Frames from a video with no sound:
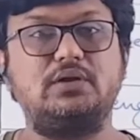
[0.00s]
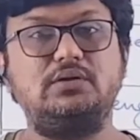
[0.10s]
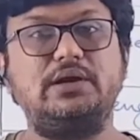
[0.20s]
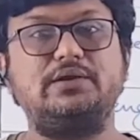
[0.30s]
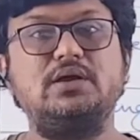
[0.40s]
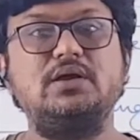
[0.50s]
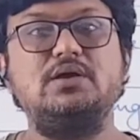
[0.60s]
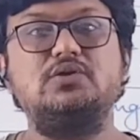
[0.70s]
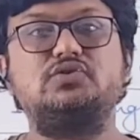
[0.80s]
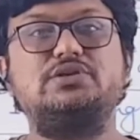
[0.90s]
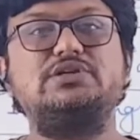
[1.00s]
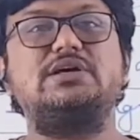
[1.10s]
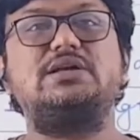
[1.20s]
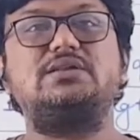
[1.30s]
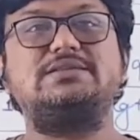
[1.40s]
Right. So these
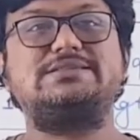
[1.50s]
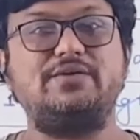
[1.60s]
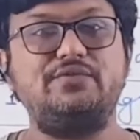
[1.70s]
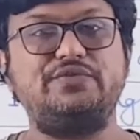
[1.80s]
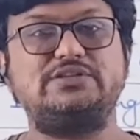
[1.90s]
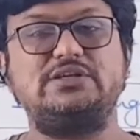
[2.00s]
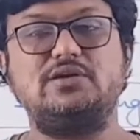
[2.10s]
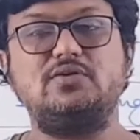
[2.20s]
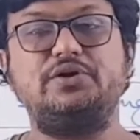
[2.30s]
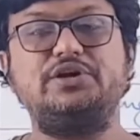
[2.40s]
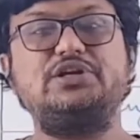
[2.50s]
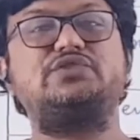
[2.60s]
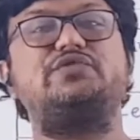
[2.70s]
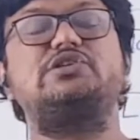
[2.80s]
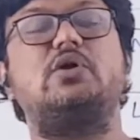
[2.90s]
are the 7 physical quantities
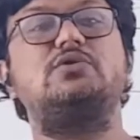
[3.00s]
which are